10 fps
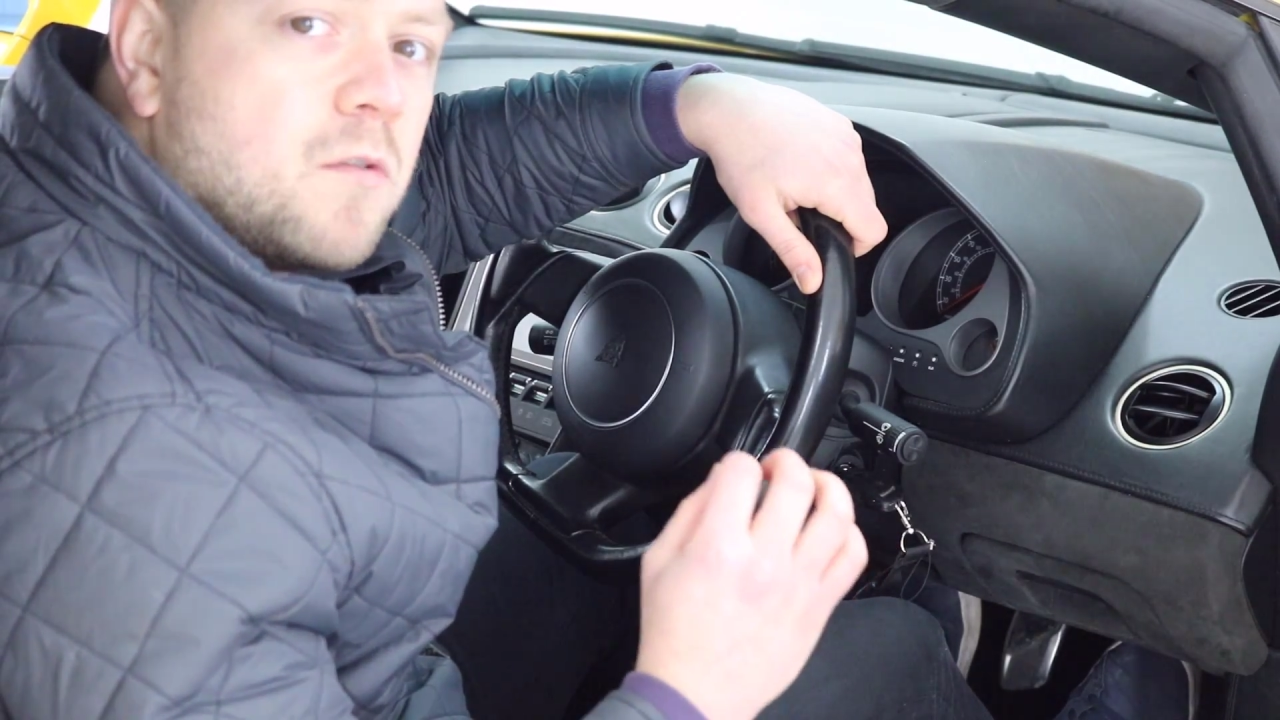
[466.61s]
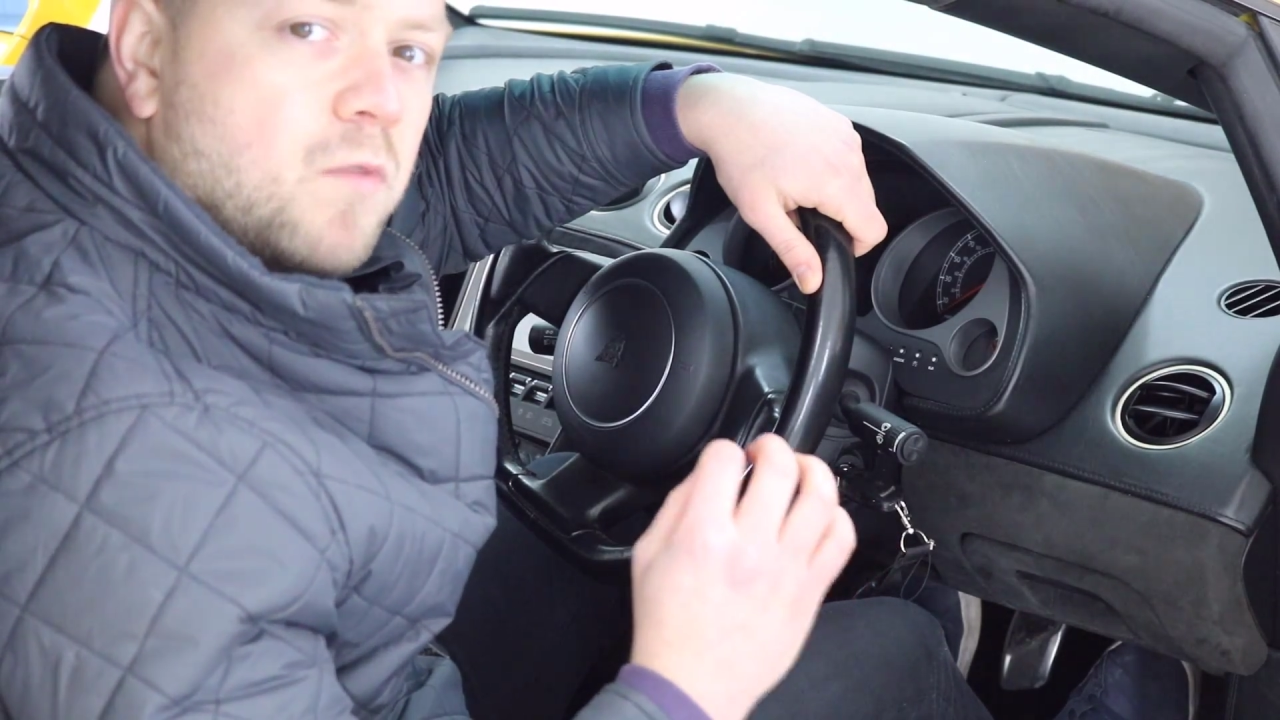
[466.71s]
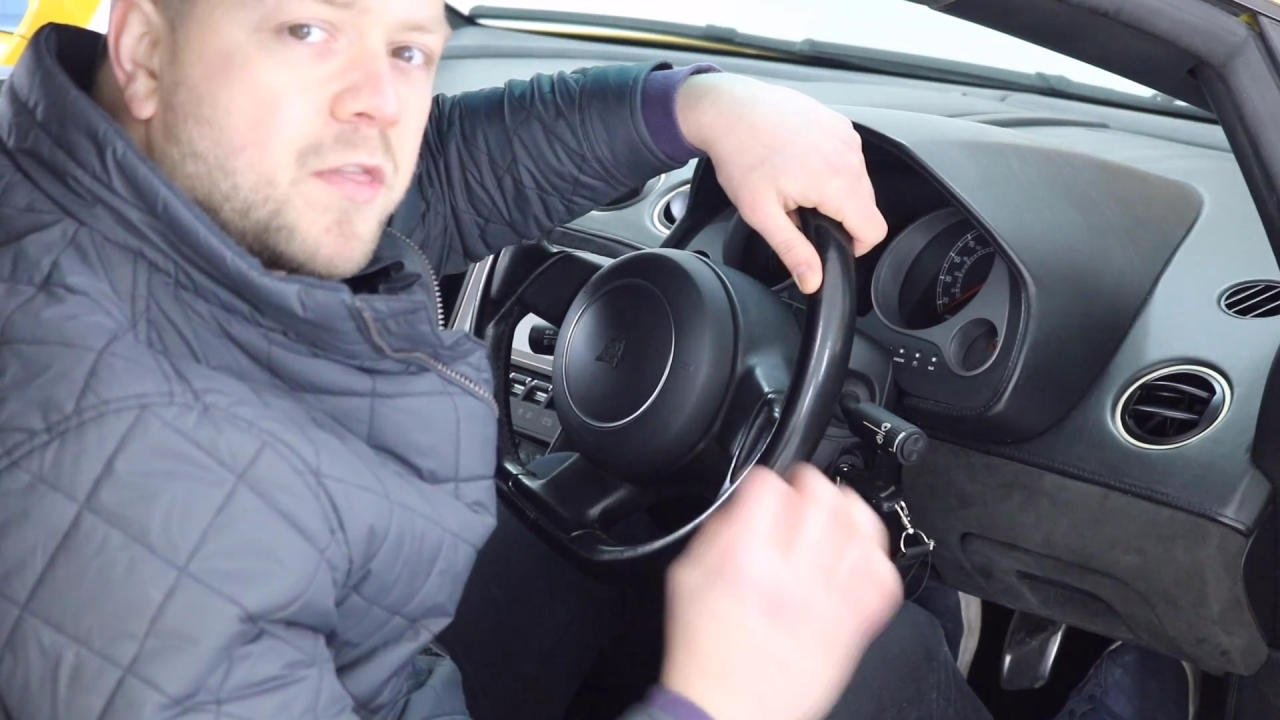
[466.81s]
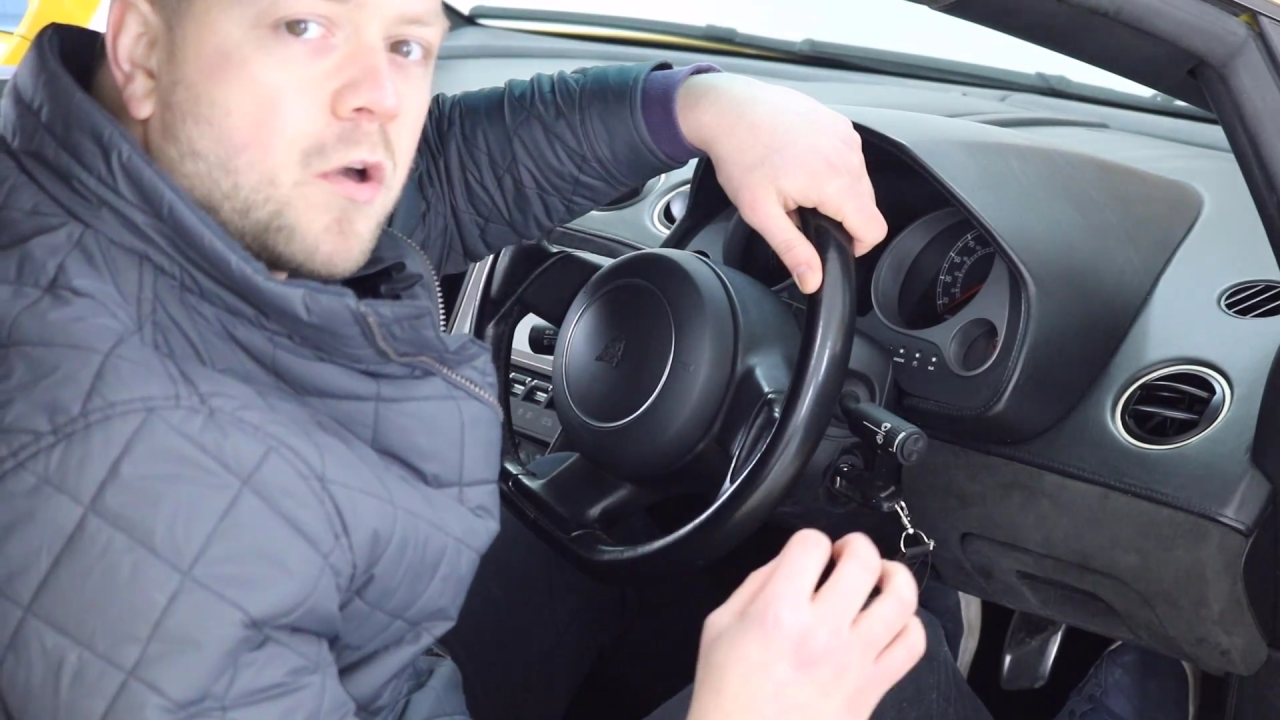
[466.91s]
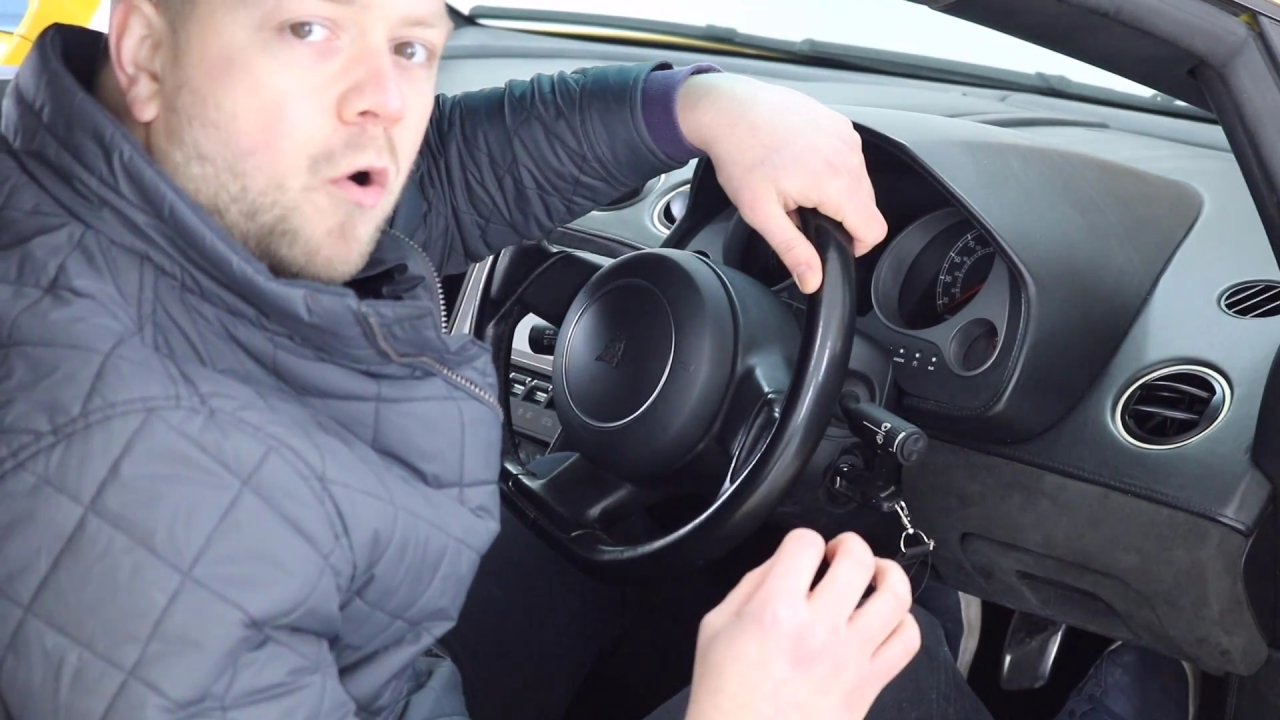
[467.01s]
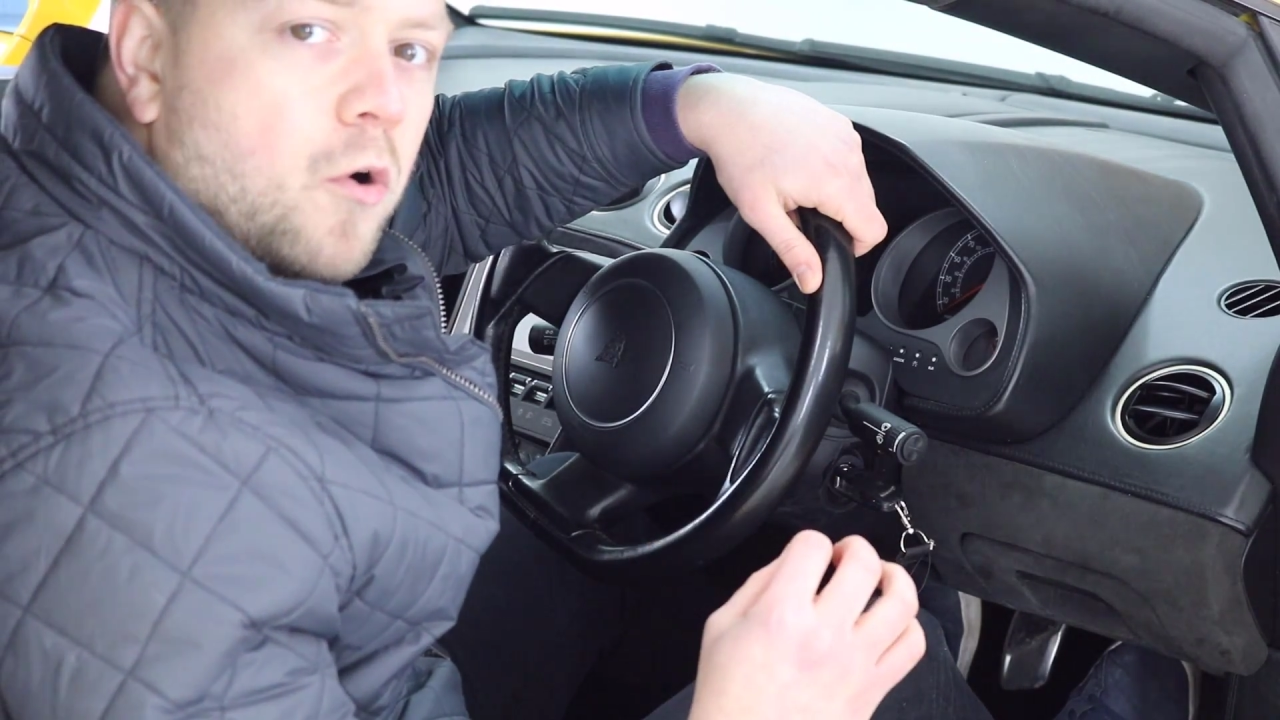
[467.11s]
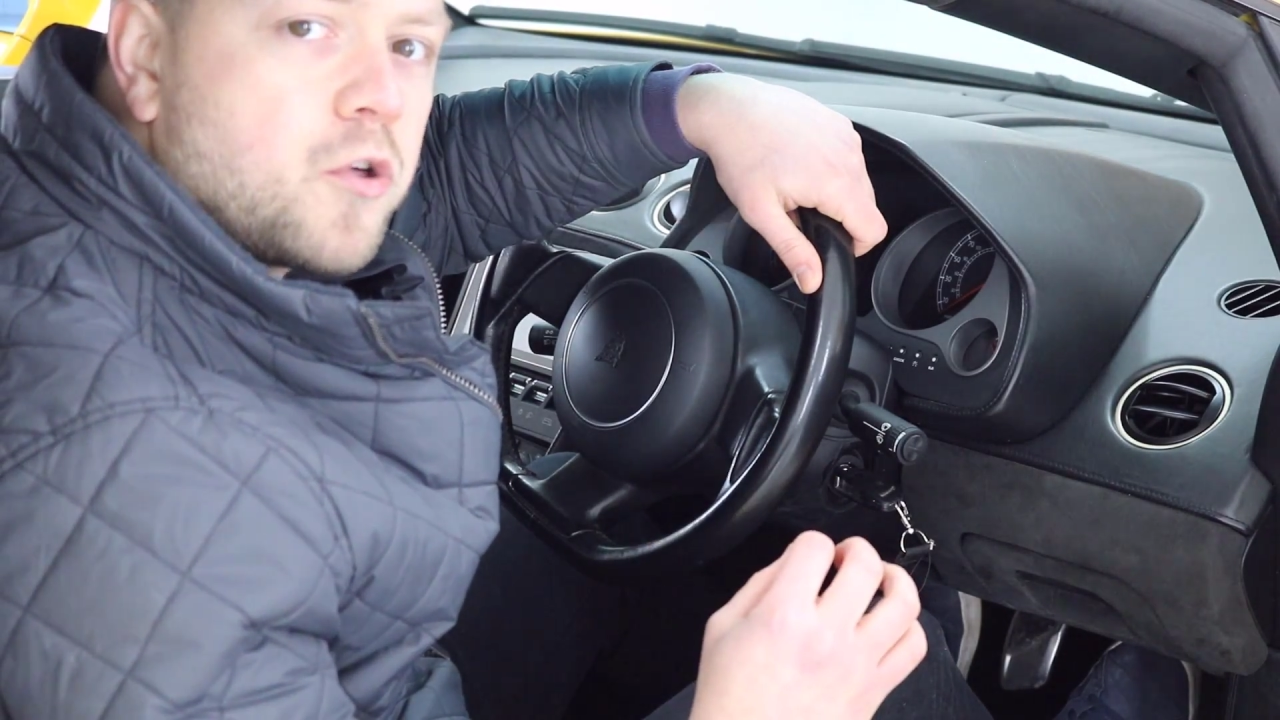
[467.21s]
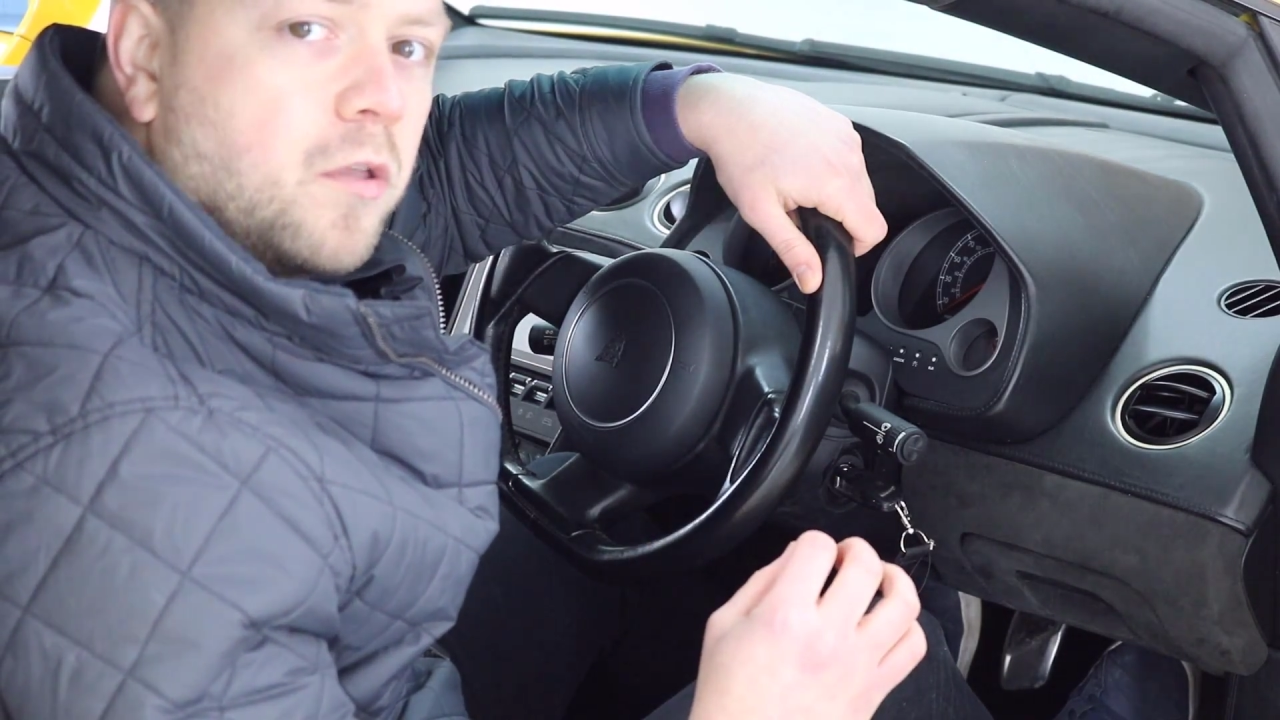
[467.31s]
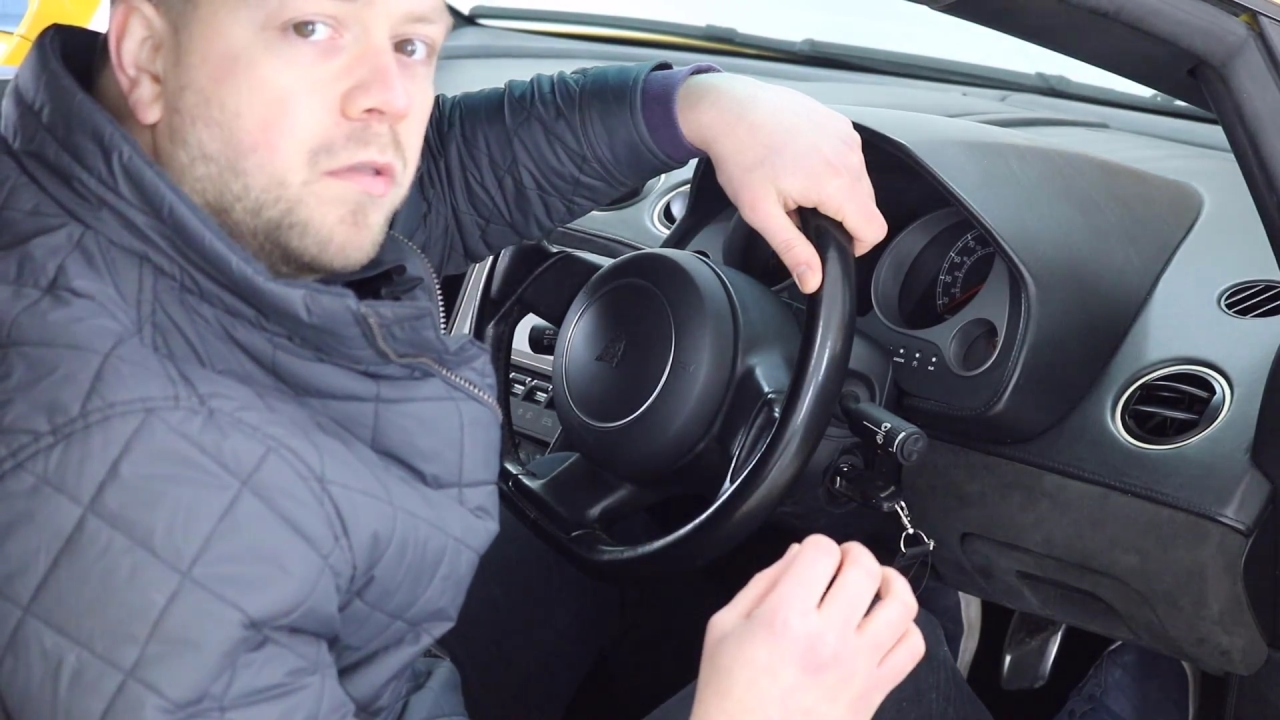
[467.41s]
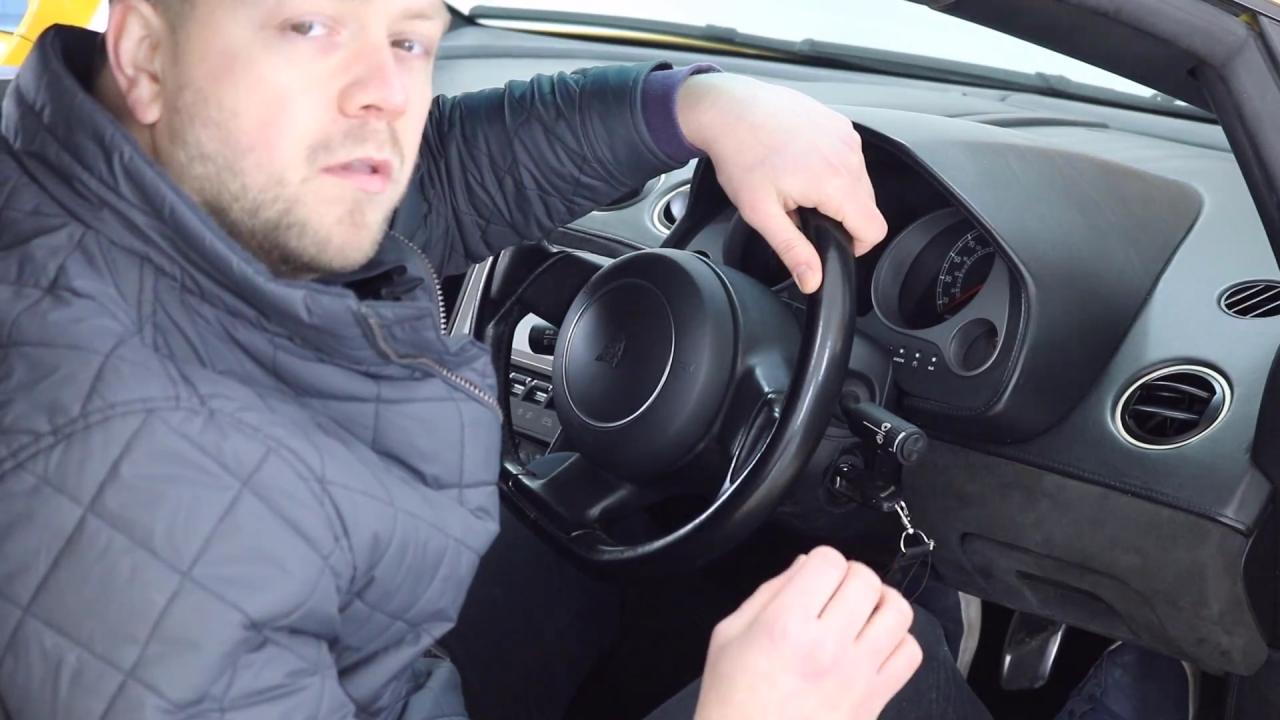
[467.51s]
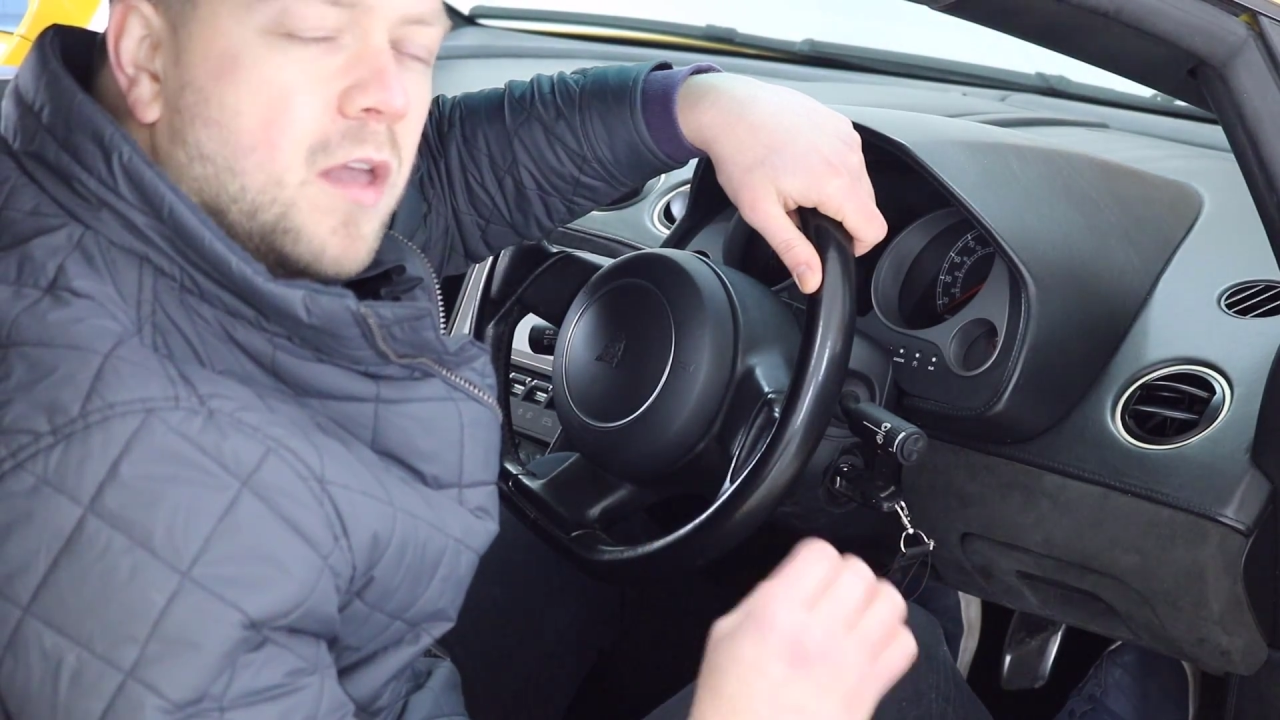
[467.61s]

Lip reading: with caution